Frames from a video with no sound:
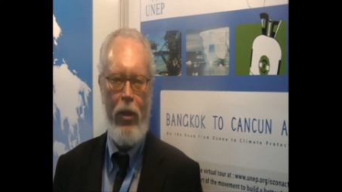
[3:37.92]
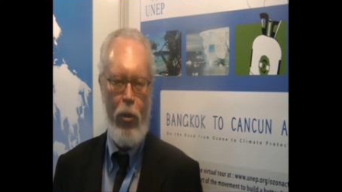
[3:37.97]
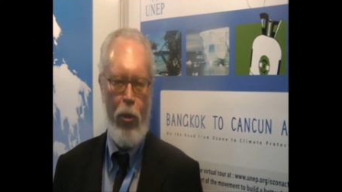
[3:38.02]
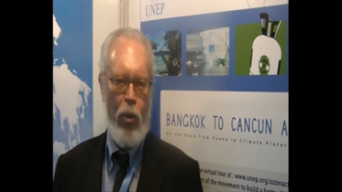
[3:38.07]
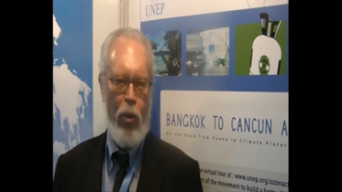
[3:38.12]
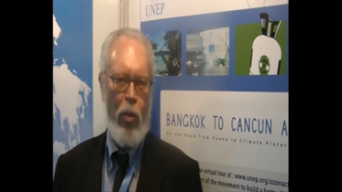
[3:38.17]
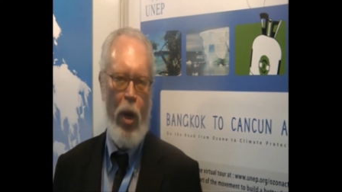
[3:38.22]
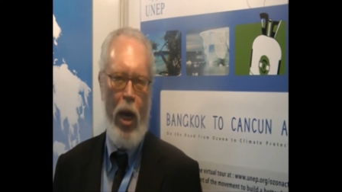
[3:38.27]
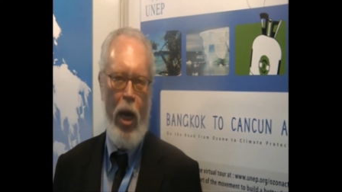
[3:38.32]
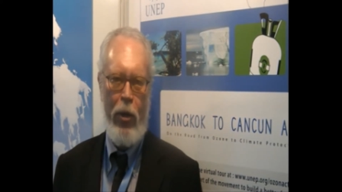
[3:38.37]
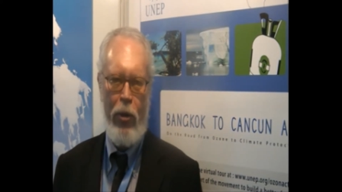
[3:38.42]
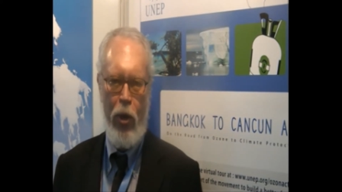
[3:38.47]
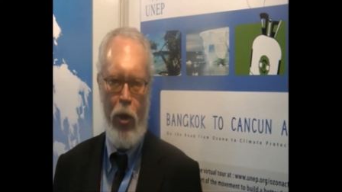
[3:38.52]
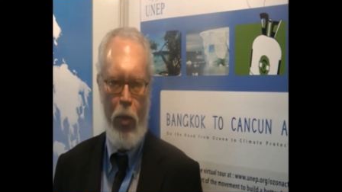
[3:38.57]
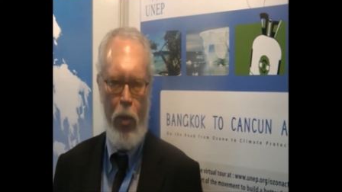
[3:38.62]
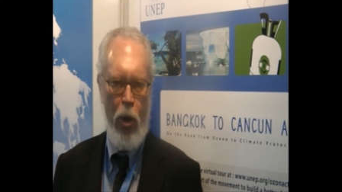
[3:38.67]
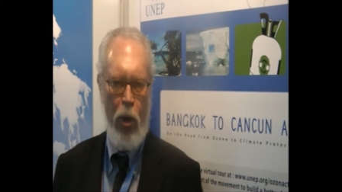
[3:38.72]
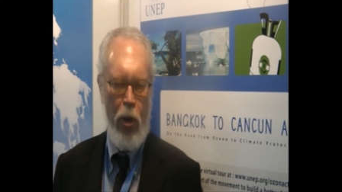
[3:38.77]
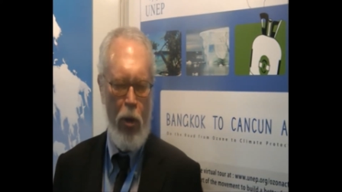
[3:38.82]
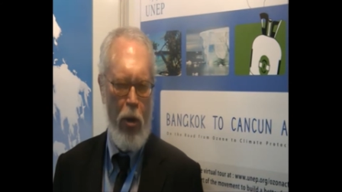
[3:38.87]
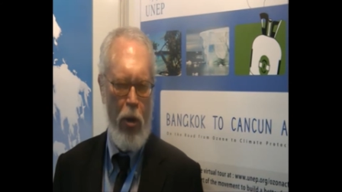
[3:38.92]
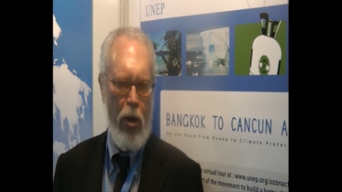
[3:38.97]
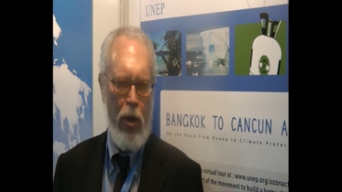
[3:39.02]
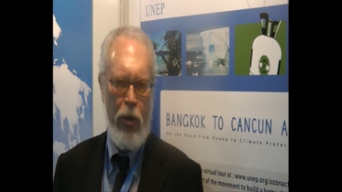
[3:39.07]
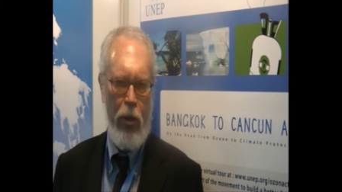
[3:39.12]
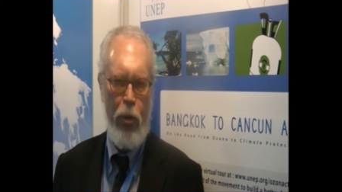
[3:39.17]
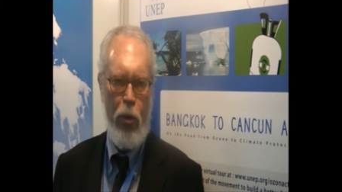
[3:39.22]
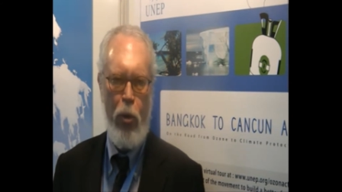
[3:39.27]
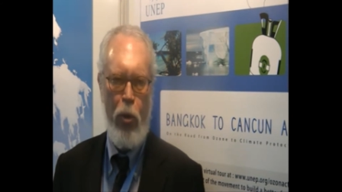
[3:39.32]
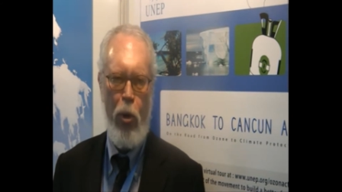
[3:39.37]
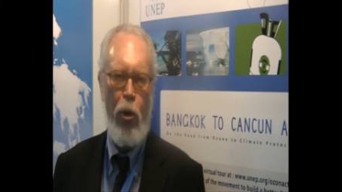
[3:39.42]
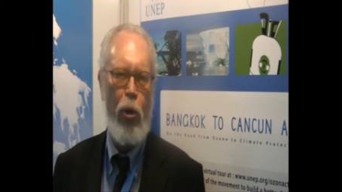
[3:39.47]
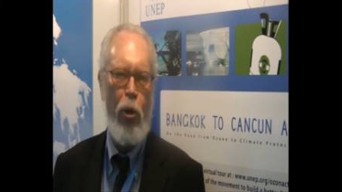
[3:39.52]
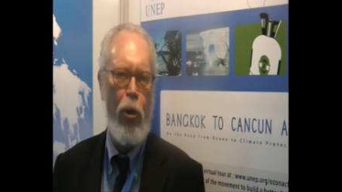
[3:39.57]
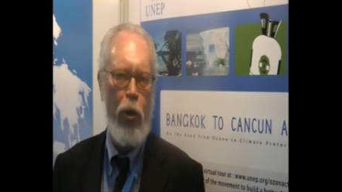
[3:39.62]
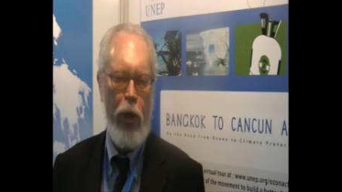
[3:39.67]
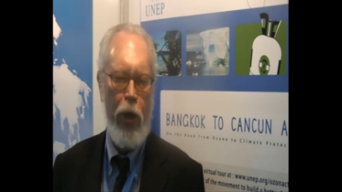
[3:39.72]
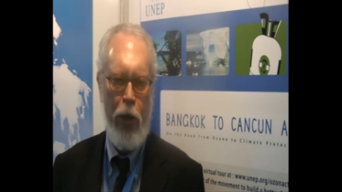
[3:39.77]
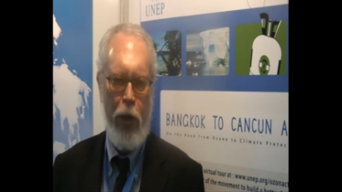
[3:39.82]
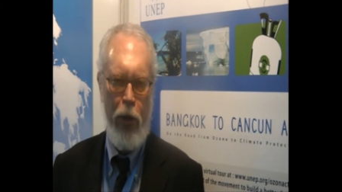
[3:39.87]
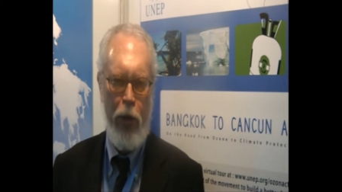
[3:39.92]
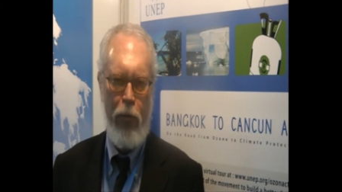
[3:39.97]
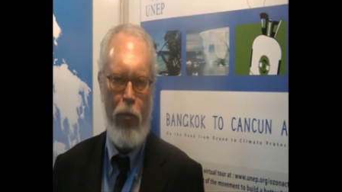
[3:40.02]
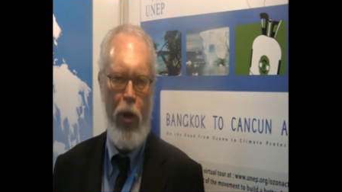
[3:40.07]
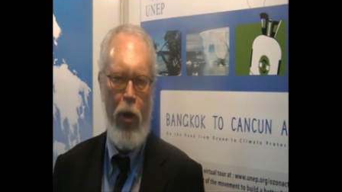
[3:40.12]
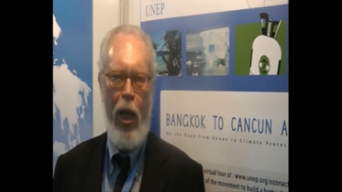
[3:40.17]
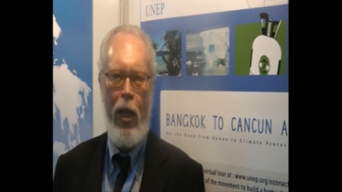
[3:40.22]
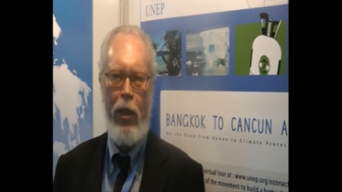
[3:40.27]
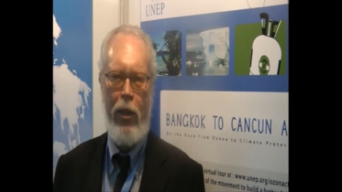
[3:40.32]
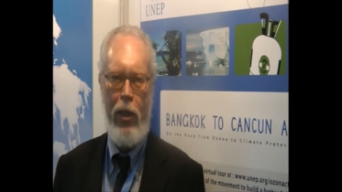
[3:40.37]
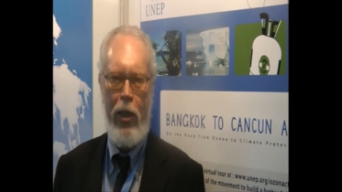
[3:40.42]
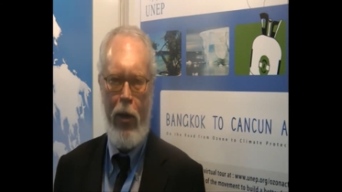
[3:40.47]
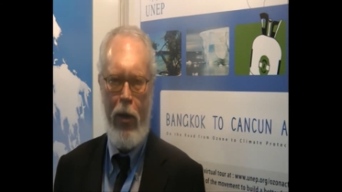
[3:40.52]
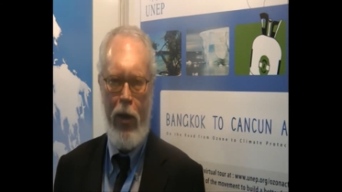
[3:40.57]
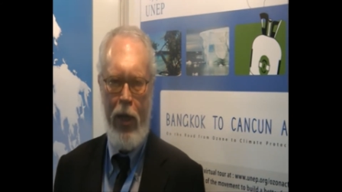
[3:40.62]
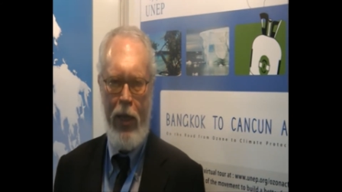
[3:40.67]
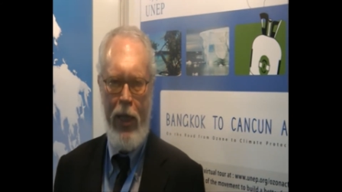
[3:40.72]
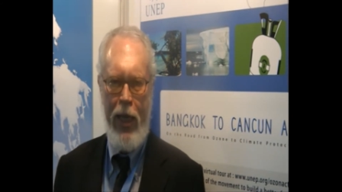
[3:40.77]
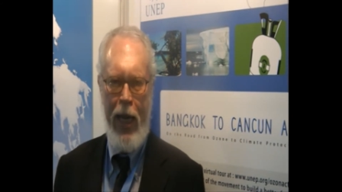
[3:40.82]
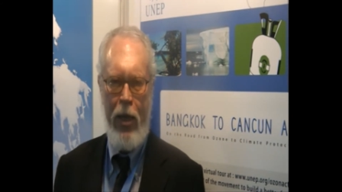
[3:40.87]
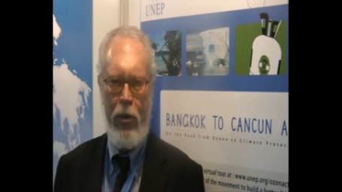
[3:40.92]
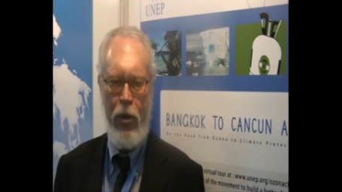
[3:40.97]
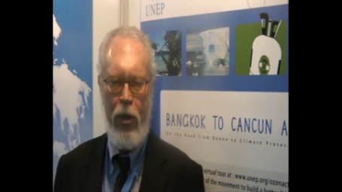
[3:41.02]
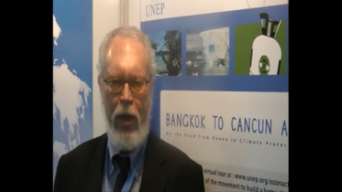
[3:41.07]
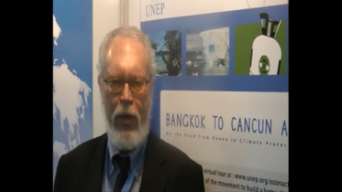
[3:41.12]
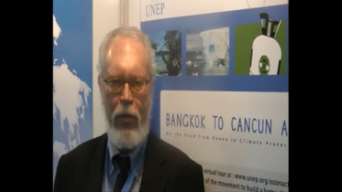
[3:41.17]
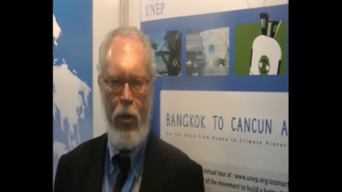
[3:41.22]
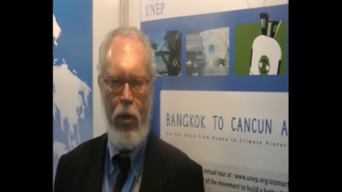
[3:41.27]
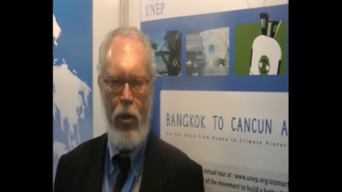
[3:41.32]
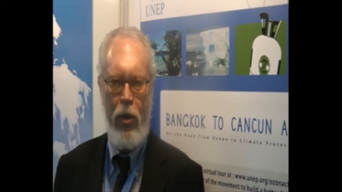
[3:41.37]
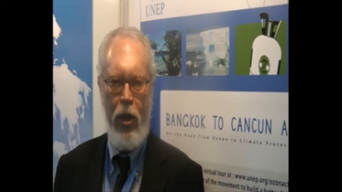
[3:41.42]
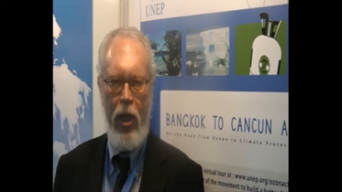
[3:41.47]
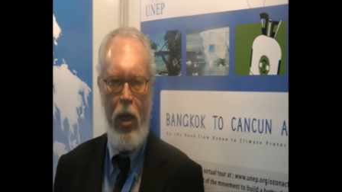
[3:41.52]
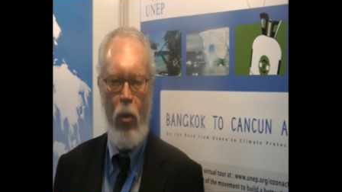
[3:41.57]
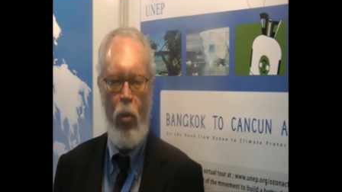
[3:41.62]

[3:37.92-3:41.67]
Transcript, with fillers: through the Montreal Protocol and through earlier voluntary and national efforts,